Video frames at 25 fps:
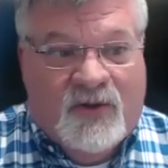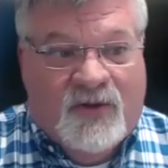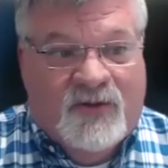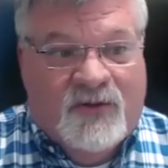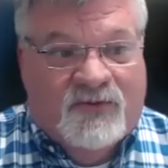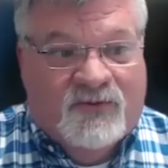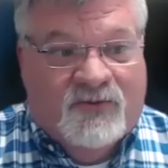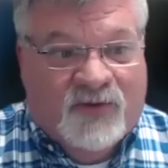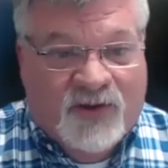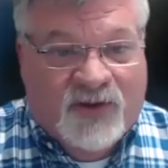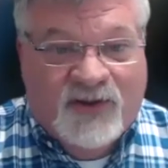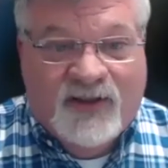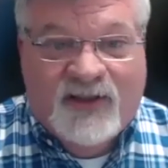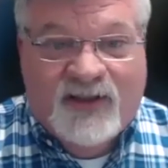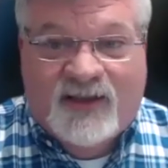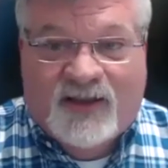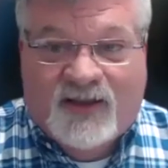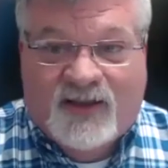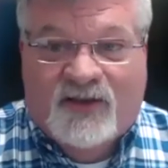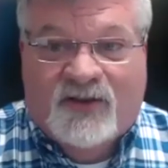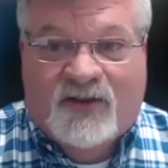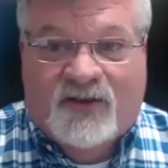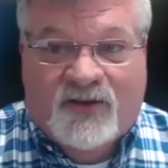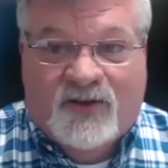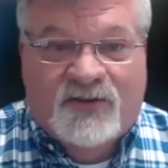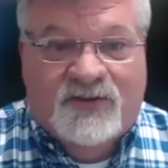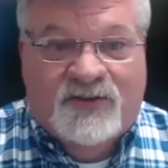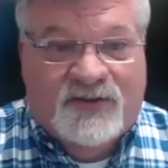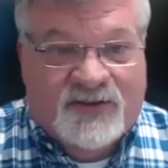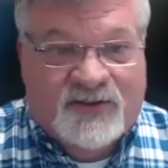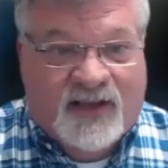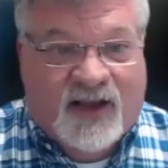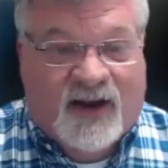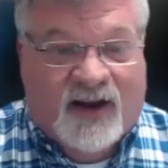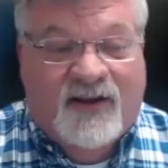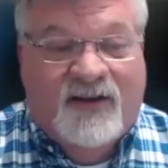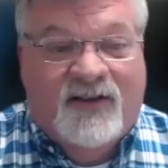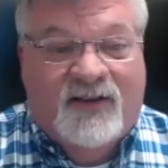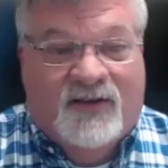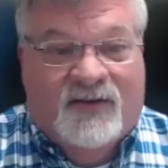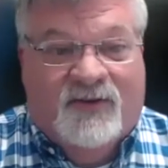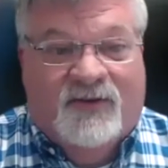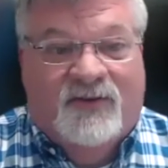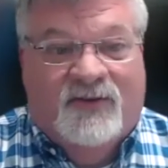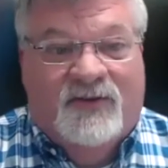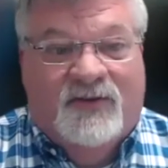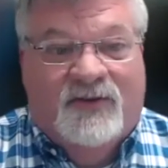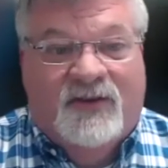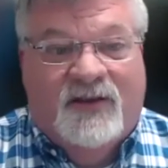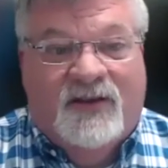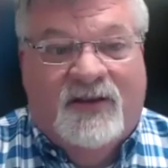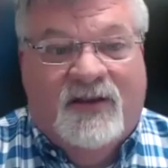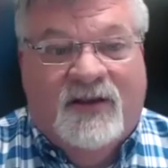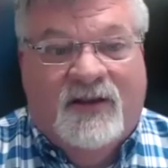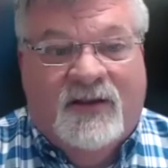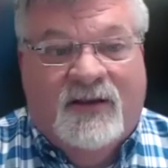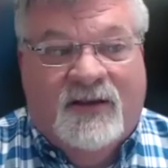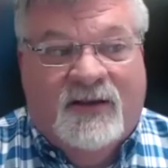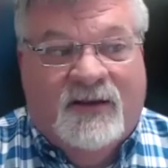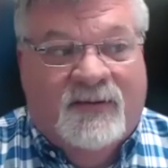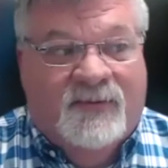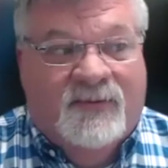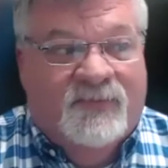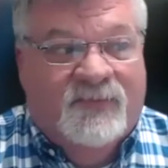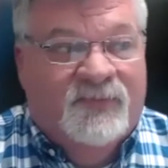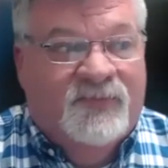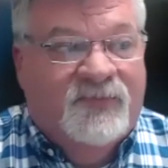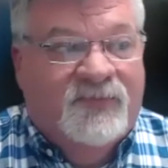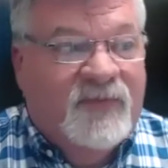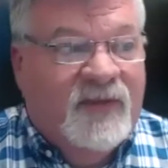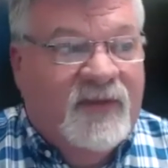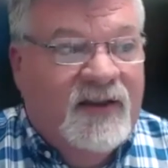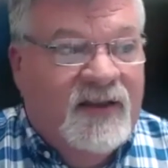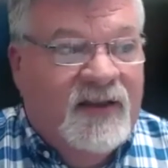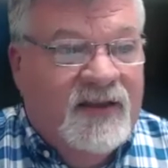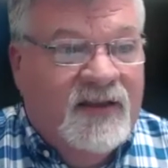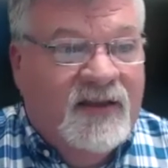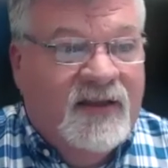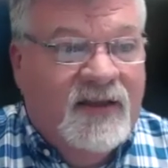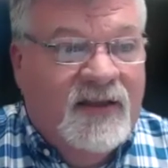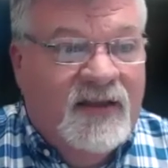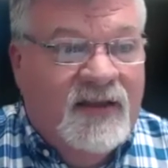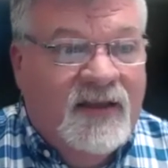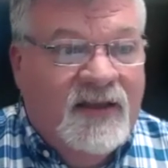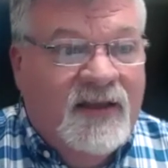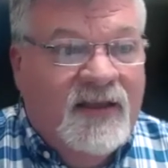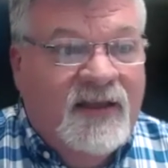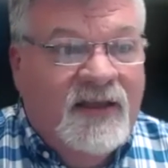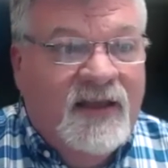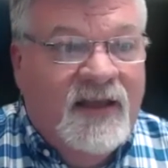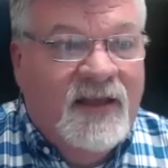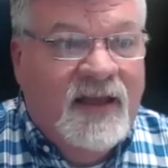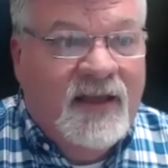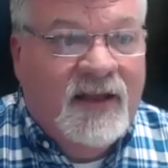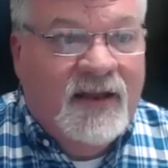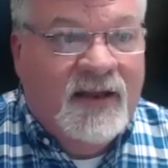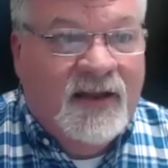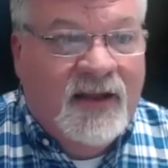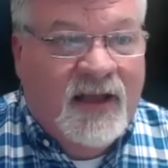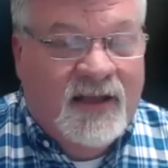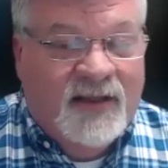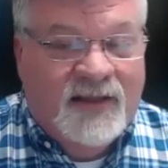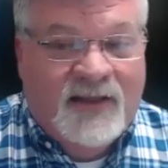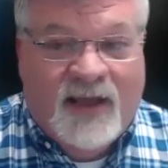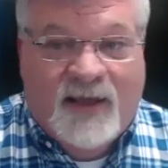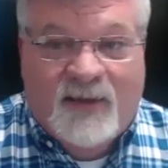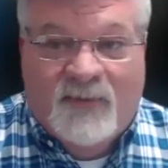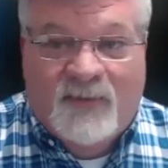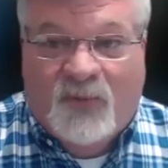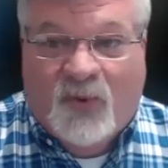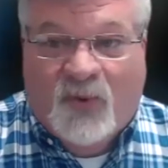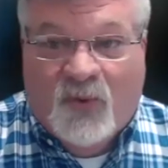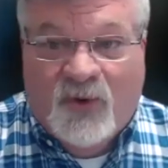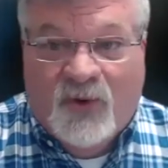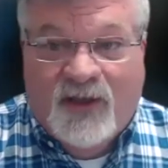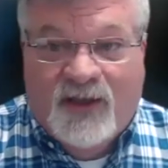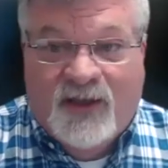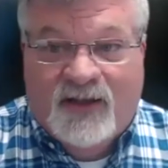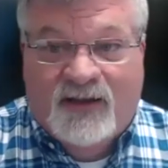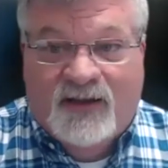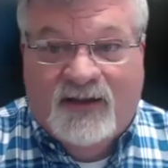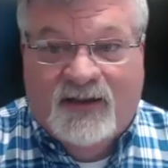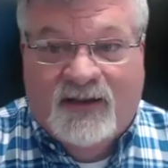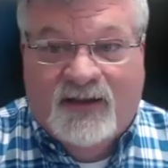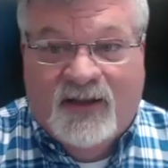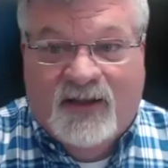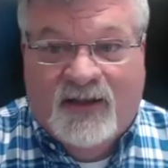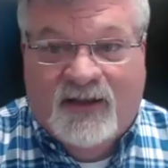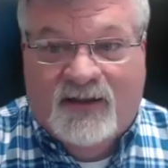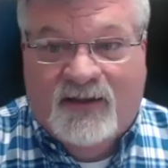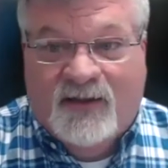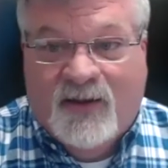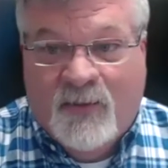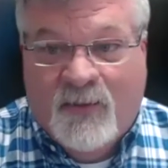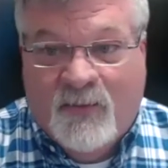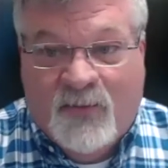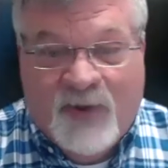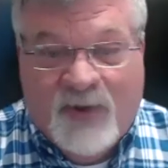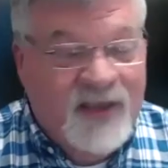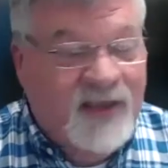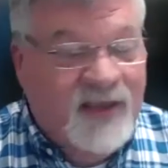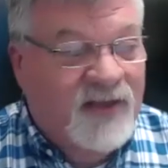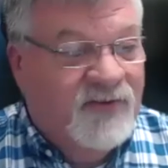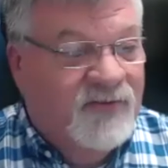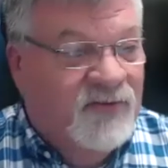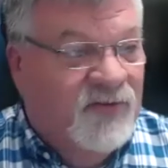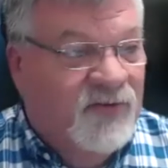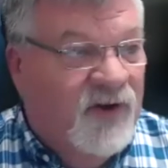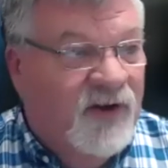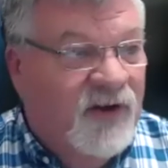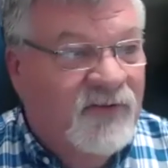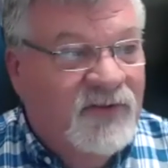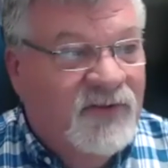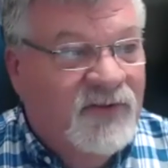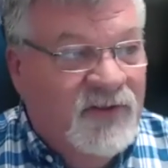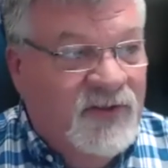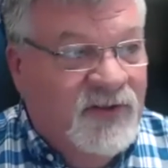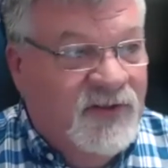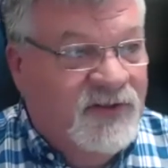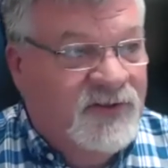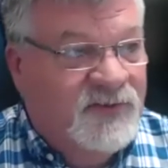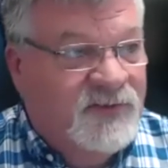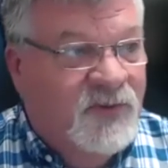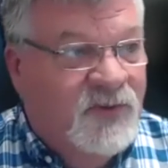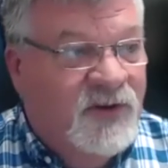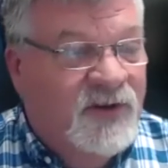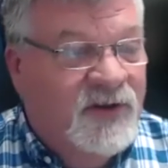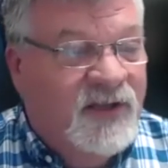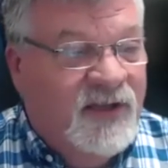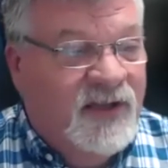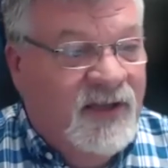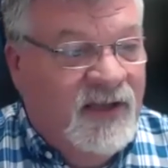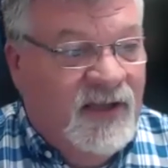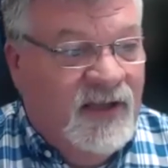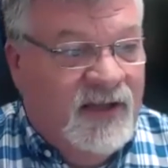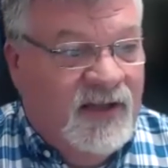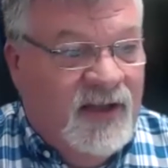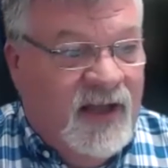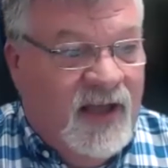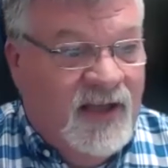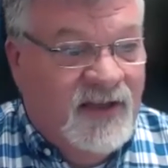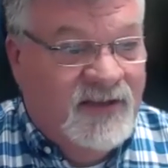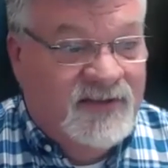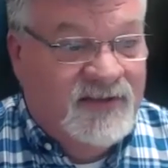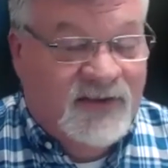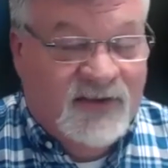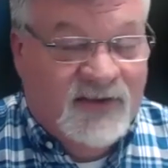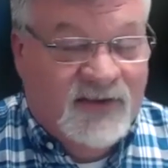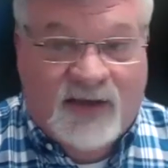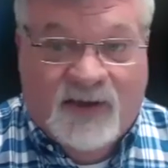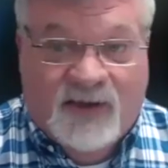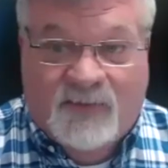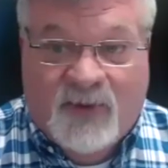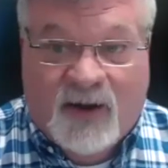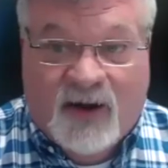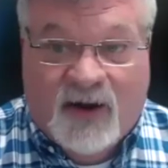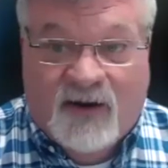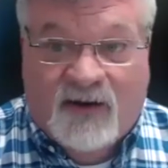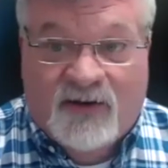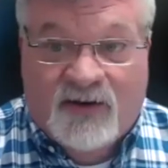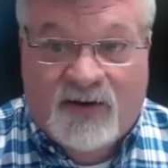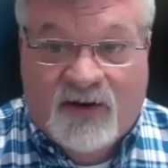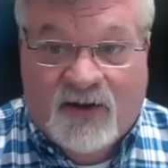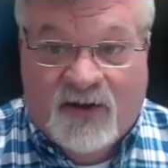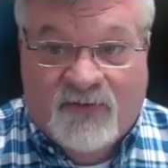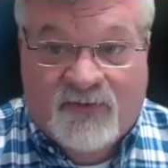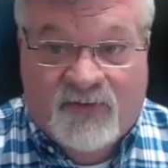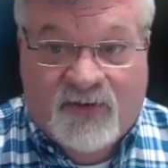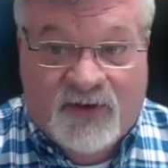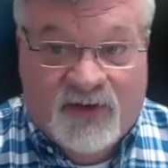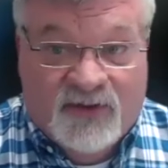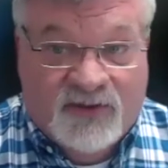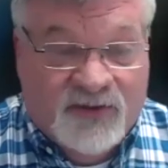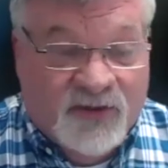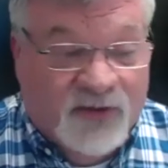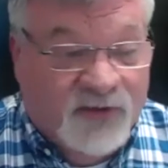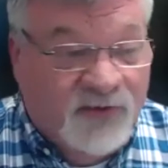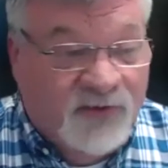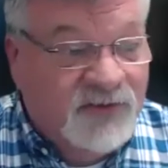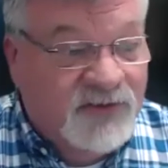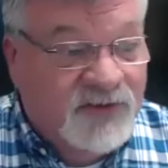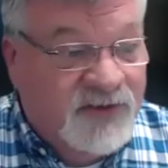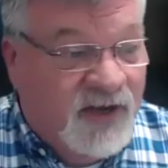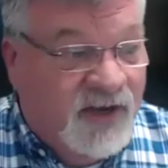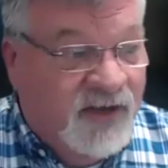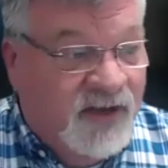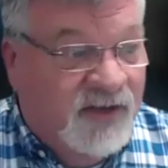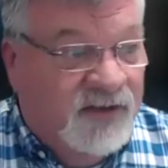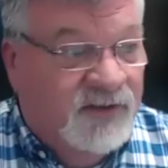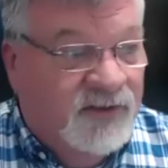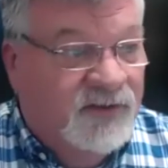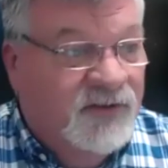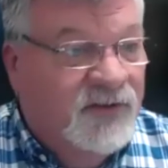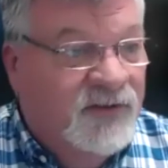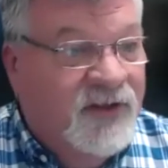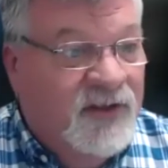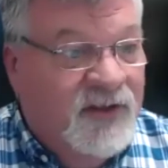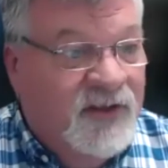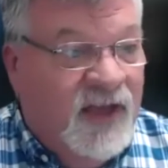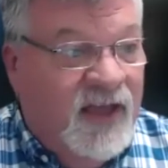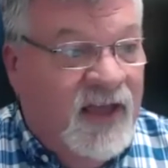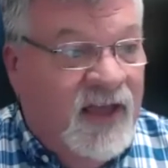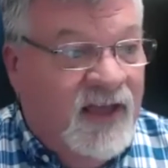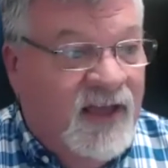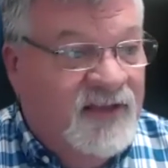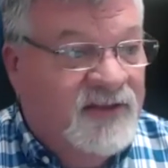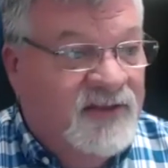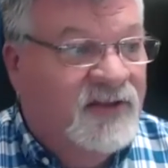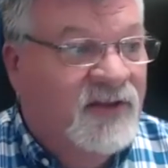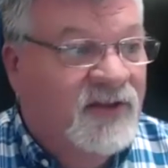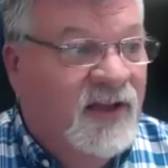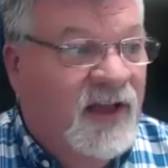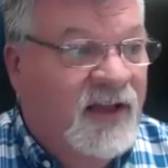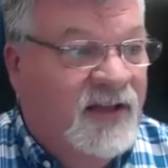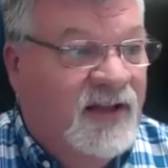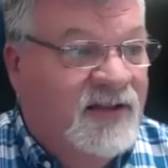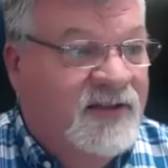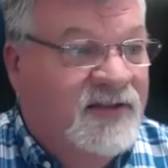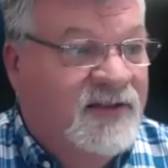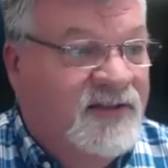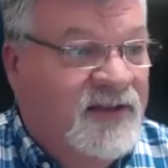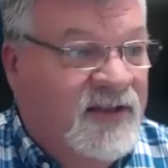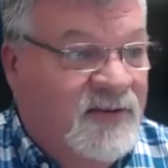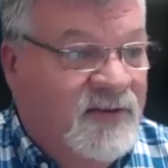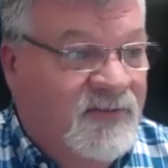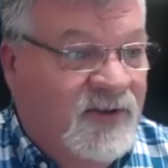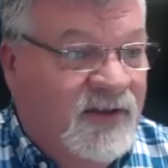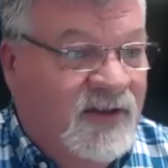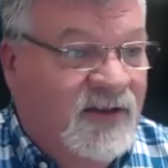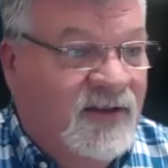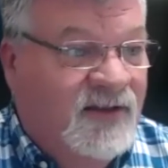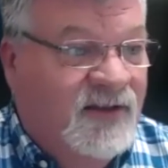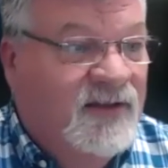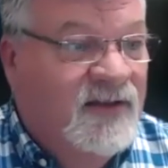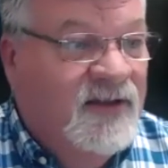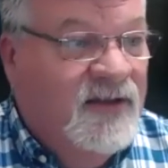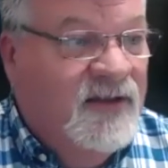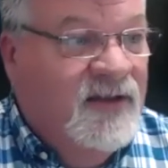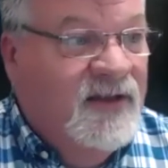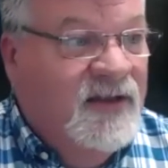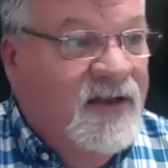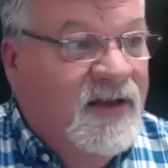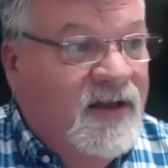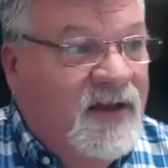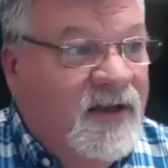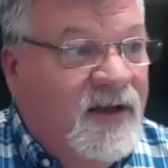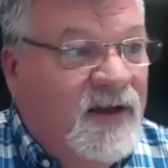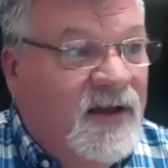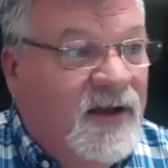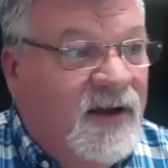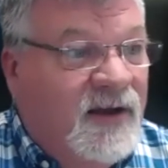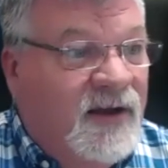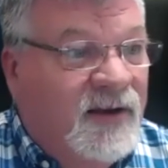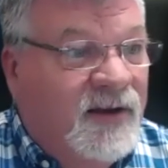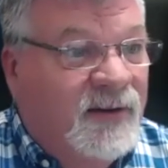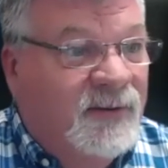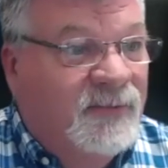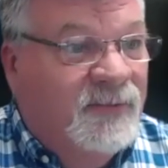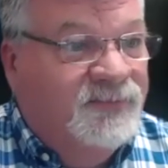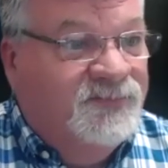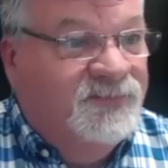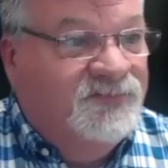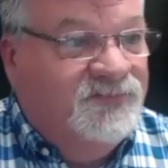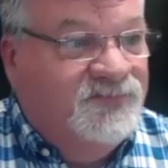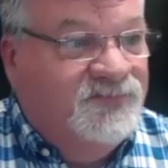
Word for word: really could scare you. Um, and at that point, and being involved in this book and as a, a parent of an adult child that has galactosemia, um,